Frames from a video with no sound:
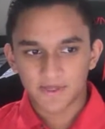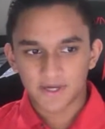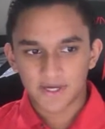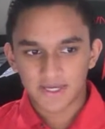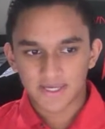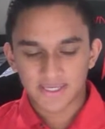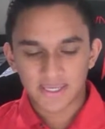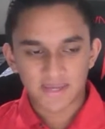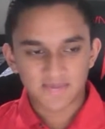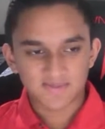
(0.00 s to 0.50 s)

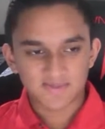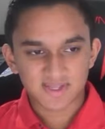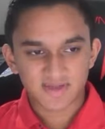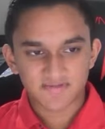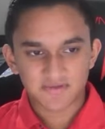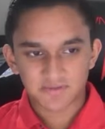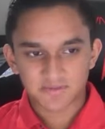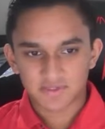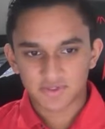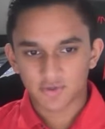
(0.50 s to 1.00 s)
the Game
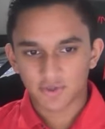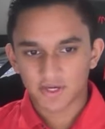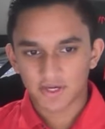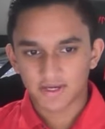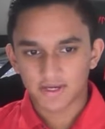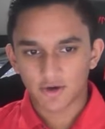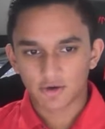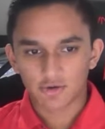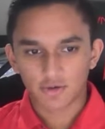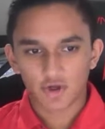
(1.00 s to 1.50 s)
7
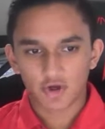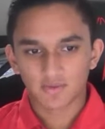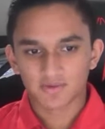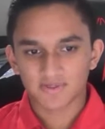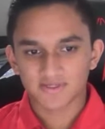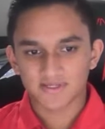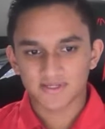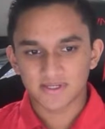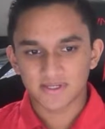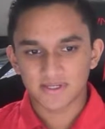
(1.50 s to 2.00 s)
between
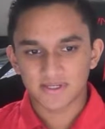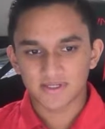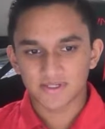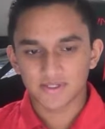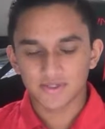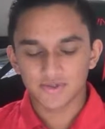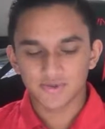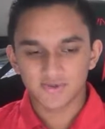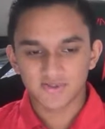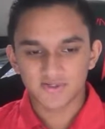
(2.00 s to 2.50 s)
Oklahoma City and
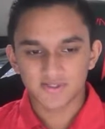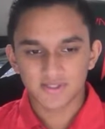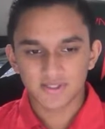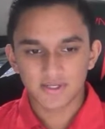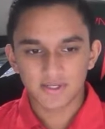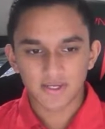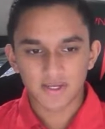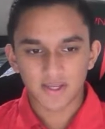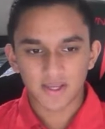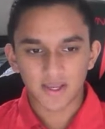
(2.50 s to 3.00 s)

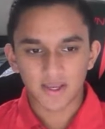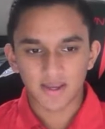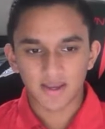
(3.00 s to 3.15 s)
Houston,